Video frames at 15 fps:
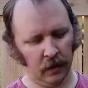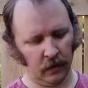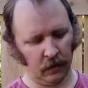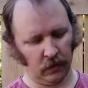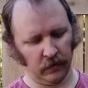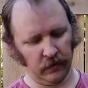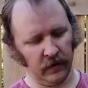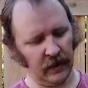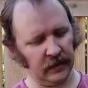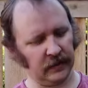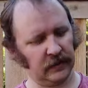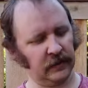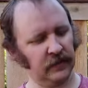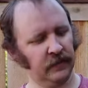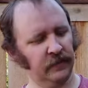Or
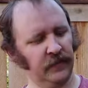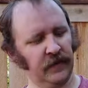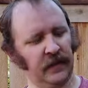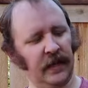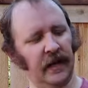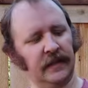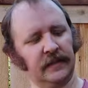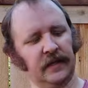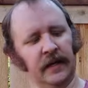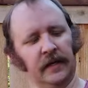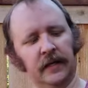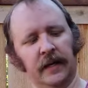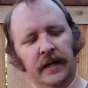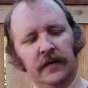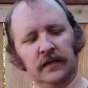this, Cascade
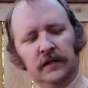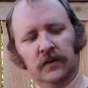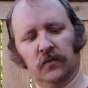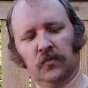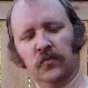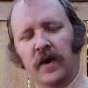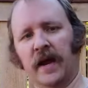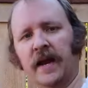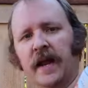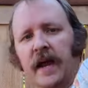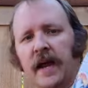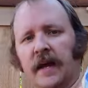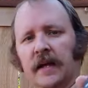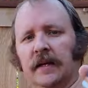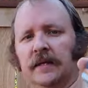Lakes Red
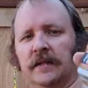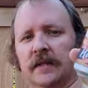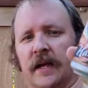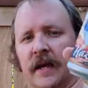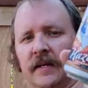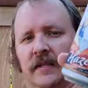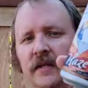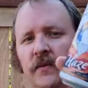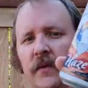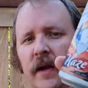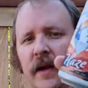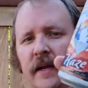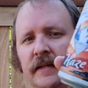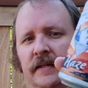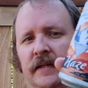Haze,
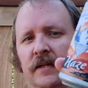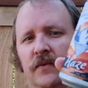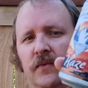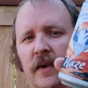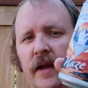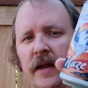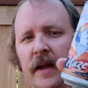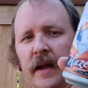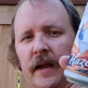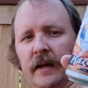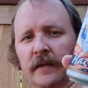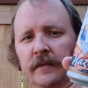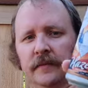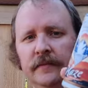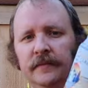hazy Red
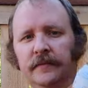Ale.